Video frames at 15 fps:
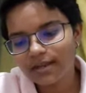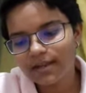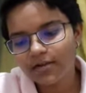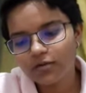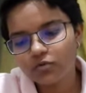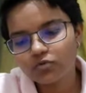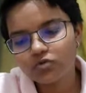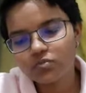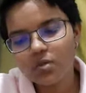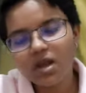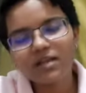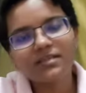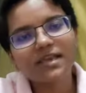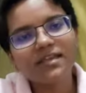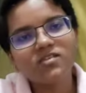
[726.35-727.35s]
n2
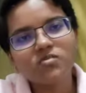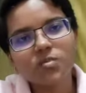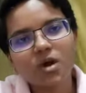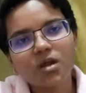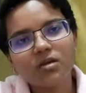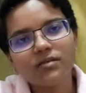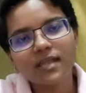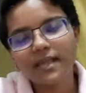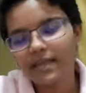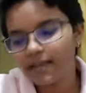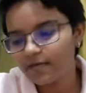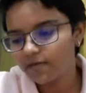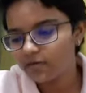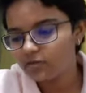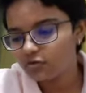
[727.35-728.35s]
smaller than
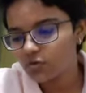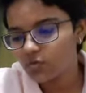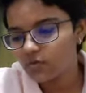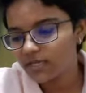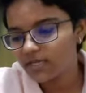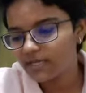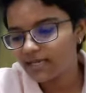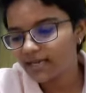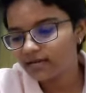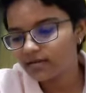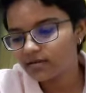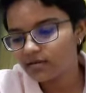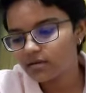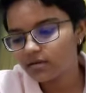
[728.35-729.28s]
n1, so we neglect